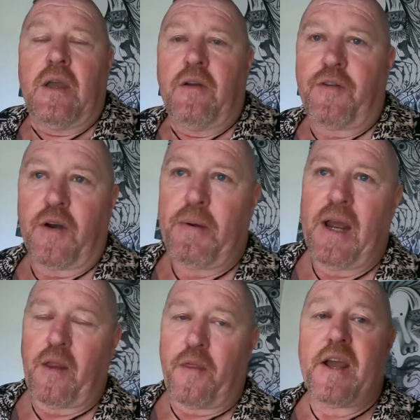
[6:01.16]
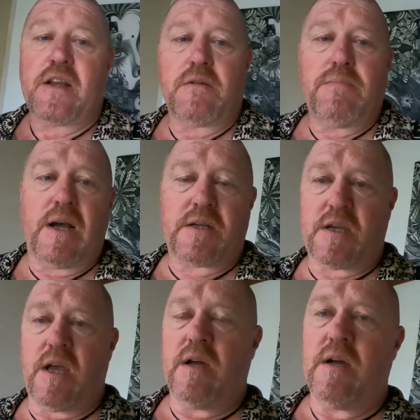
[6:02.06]
for about
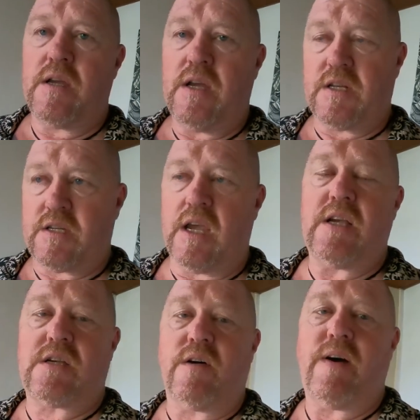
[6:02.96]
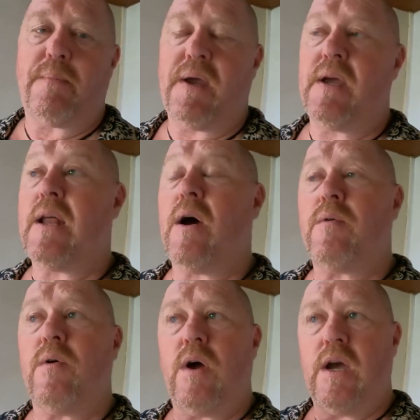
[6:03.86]
$1,000, you'd set yourself up here. Now,
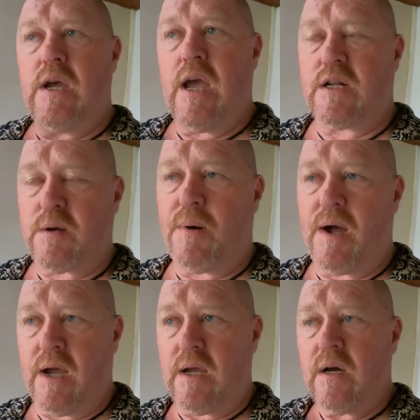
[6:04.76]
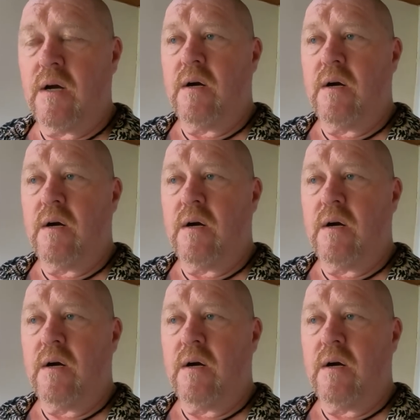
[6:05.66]
he had to pay